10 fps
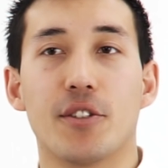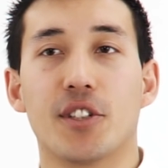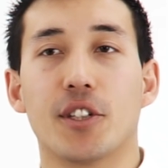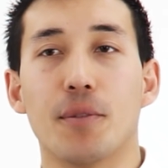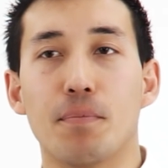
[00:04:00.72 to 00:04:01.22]
there
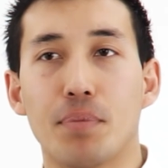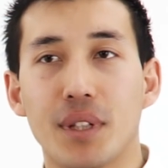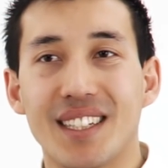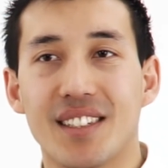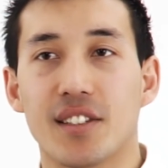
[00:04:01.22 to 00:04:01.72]
is a
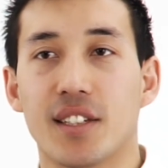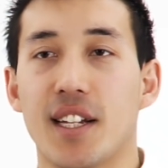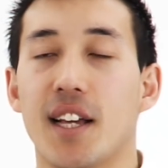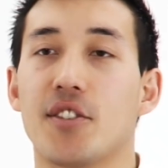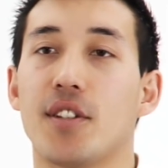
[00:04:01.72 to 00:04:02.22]
complete
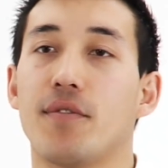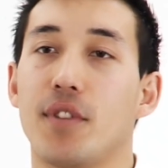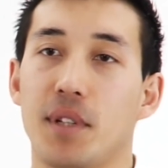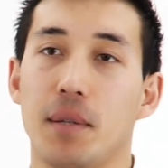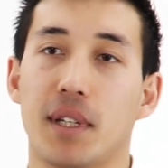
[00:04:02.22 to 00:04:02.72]
disconnection
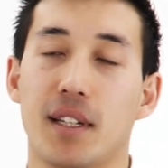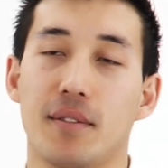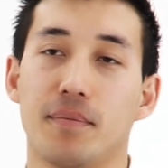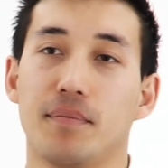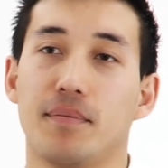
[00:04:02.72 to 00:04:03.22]
from the M kit.